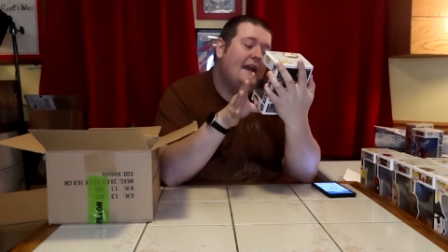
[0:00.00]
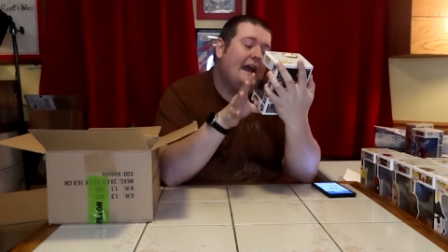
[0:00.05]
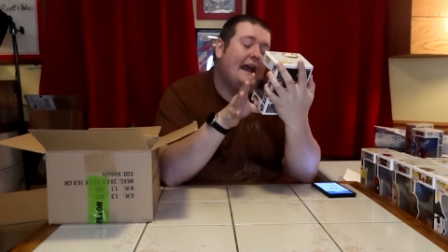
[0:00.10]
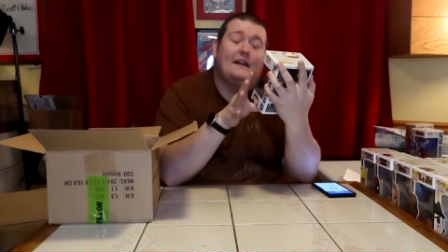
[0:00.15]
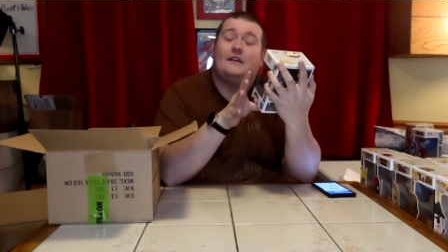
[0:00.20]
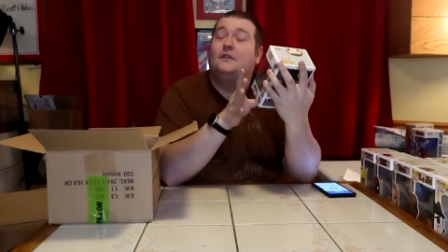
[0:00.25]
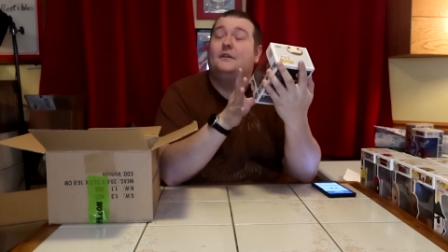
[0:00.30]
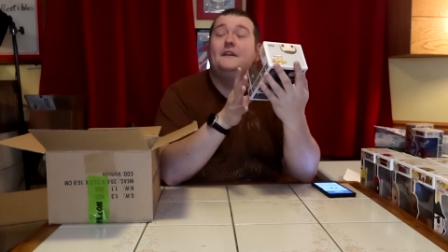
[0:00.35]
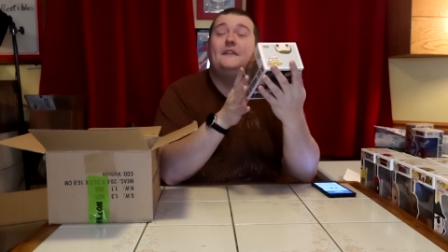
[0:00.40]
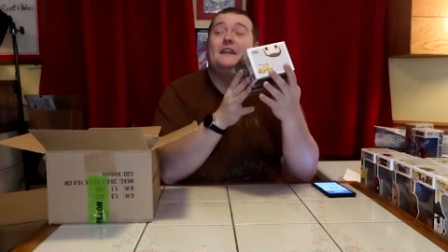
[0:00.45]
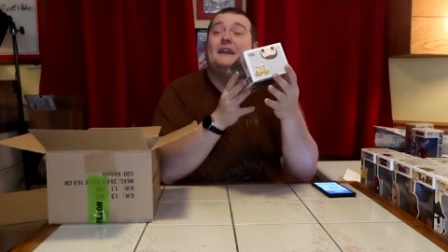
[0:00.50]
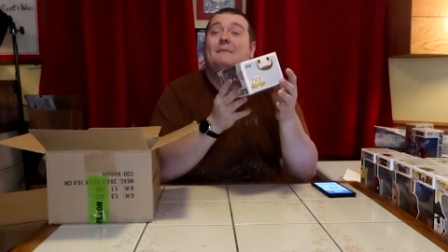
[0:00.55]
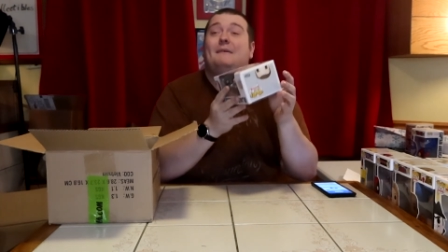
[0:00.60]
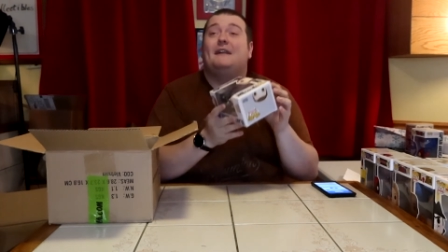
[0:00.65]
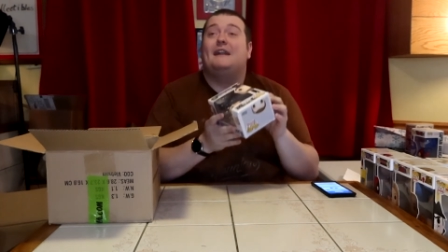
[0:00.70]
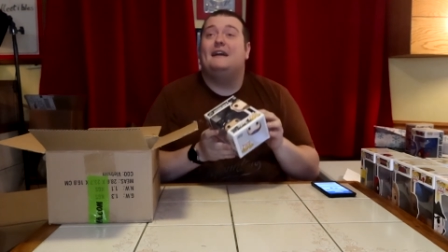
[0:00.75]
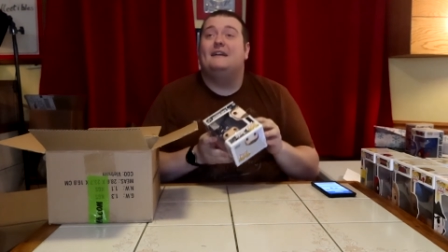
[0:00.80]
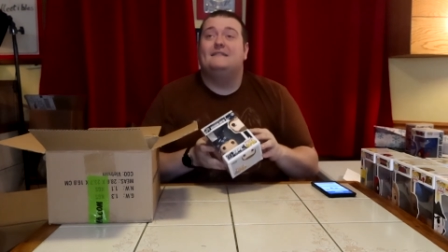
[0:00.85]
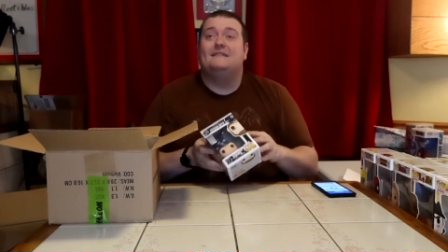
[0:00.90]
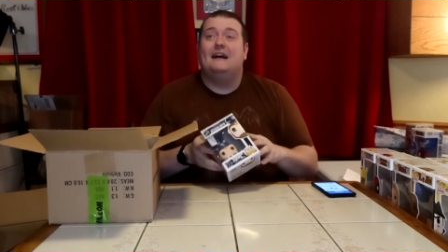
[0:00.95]
I don't really think
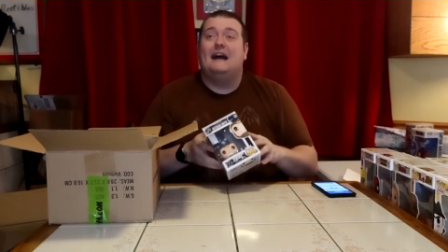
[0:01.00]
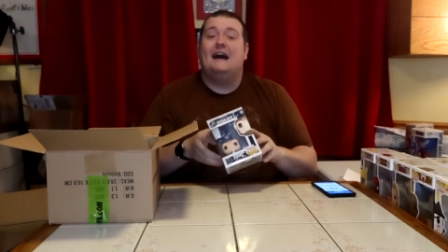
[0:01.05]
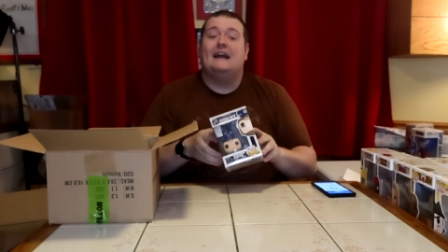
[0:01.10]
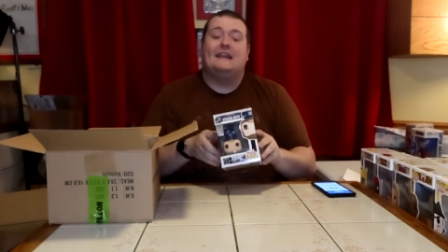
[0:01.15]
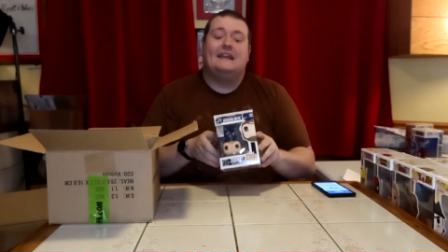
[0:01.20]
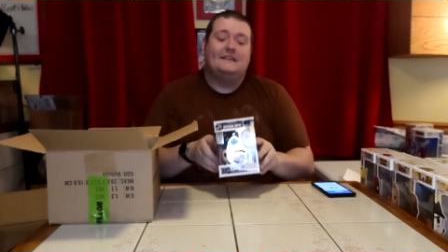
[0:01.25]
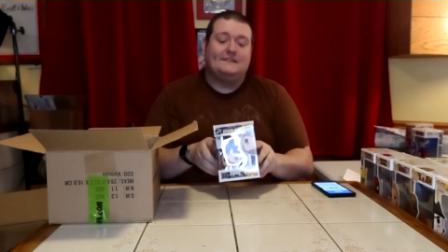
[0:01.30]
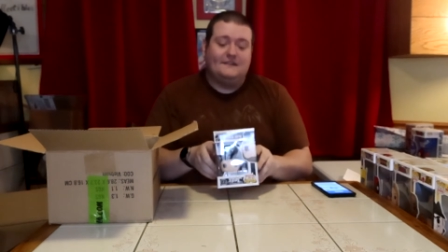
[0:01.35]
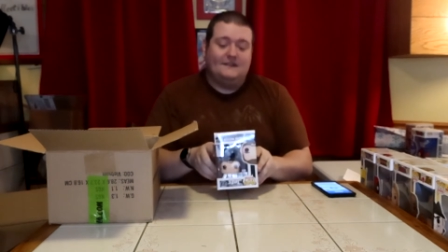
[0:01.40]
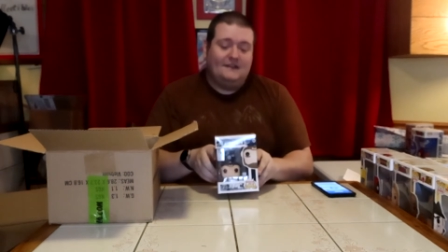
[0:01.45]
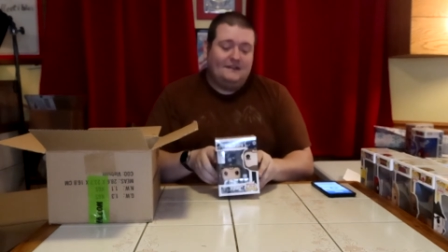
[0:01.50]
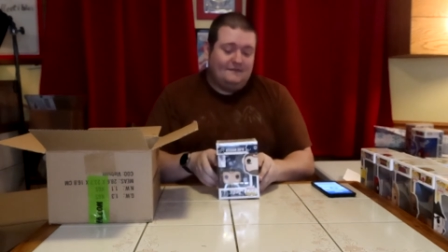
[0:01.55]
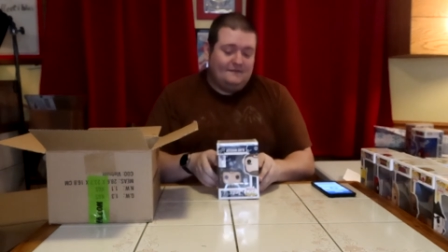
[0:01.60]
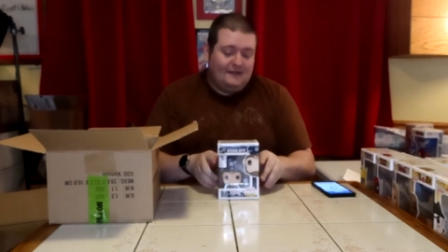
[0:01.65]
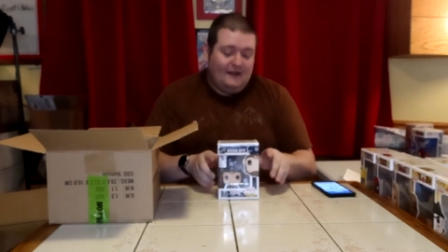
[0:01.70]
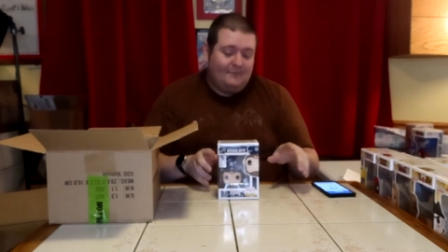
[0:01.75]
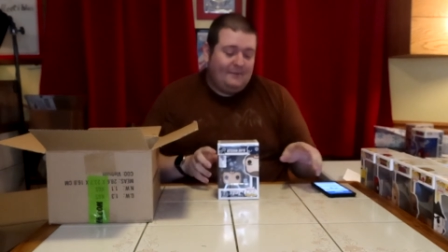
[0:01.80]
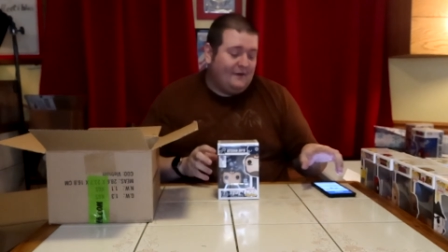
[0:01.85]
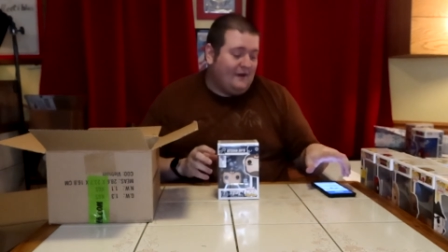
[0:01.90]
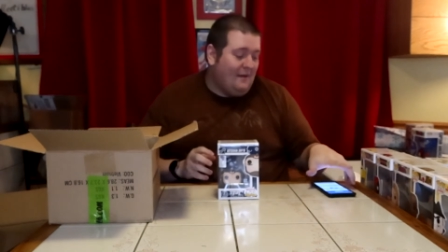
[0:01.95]
about ho hockey, so I'll,
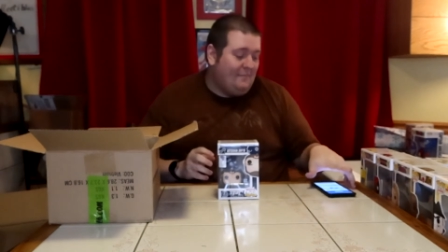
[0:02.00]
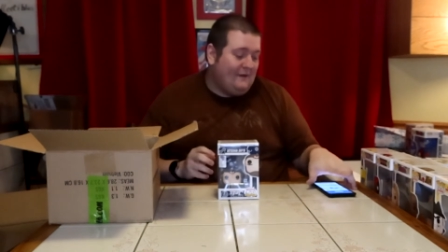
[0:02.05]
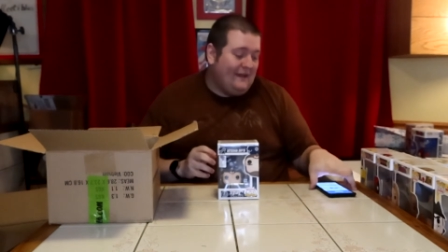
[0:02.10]
I'll be right